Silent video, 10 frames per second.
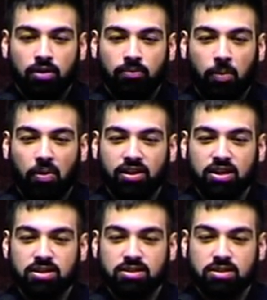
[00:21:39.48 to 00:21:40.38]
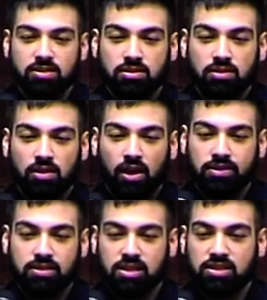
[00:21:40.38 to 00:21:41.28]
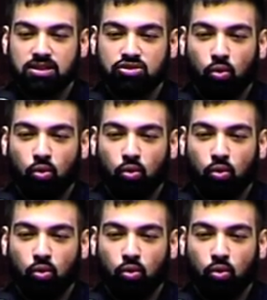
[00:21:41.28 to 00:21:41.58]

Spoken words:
But brothers and sisters,